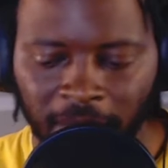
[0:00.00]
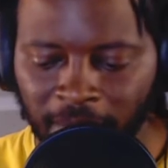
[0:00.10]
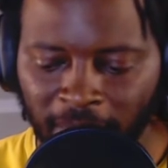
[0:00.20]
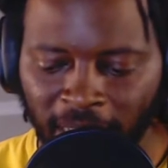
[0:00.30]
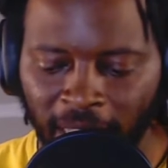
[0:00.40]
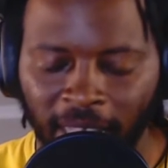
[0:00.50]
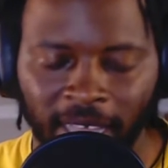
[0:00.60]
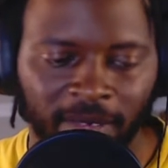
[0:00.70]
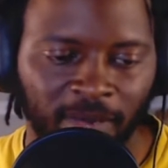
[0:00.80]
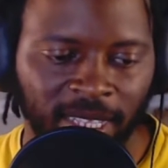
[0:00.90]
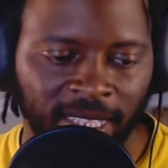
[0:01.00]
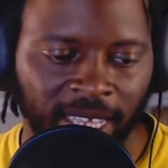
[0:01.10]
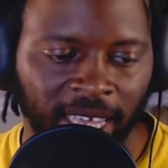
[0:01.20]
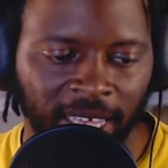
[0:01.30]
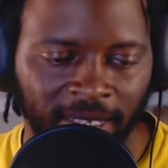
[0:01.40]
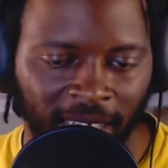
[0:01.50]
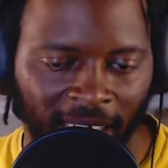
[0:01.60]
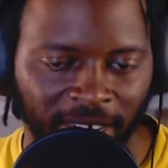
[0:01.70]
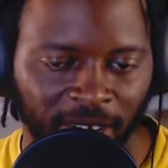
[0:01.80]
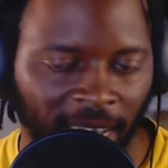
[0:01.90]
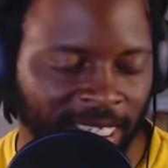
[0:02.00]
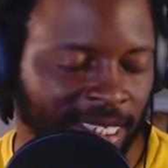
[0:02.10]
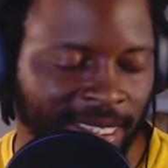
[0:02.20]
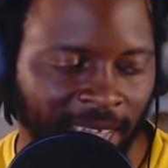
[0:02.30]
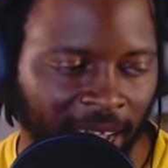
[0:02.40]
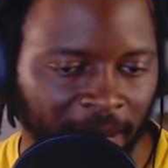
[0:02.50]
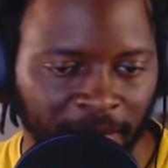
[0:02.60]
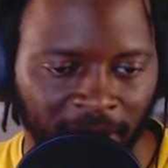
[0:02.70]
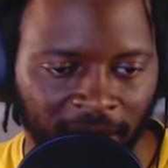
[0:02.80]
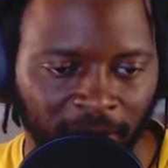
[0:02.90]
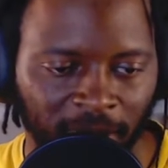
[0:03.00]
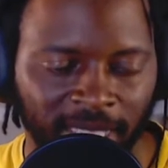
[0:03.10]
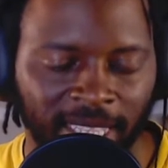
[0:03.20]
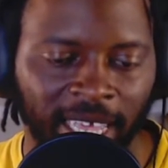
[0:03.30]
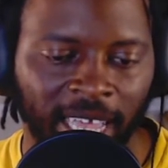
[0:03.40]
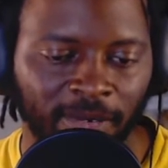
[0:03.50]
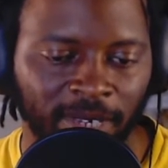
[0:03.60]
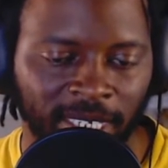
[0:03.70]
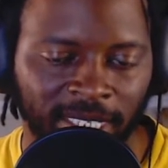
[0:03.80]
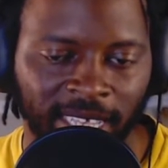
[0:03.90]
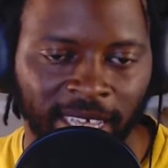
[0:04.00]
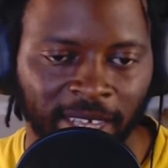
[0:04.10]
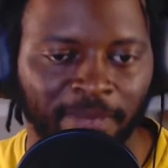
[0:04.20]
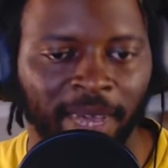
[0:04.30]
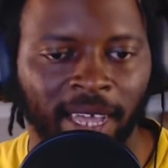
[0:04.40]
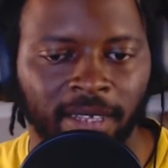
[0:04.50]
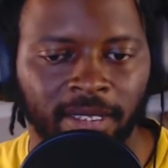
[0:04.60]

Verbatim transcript: Now, one thing I know I just stopped, but one thing I want to tell you about